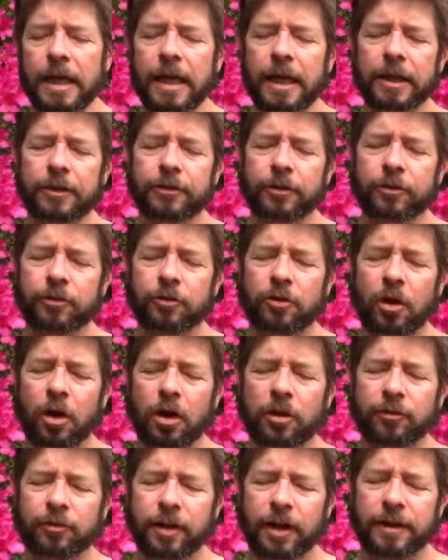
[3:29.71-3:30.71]
It's a
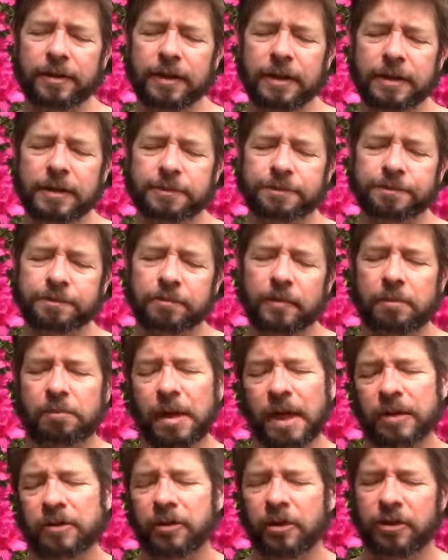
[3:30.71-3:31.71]
strong flavor.
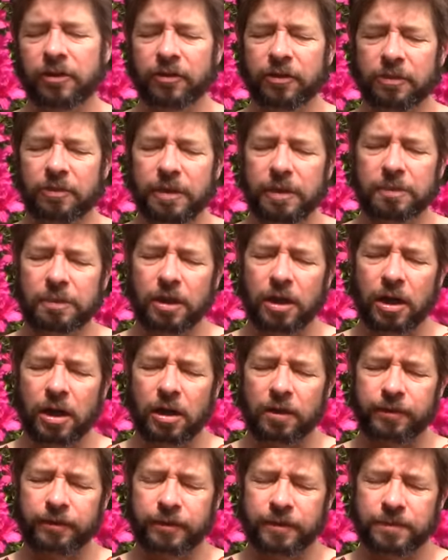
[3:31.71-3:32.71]
Might turn some people off.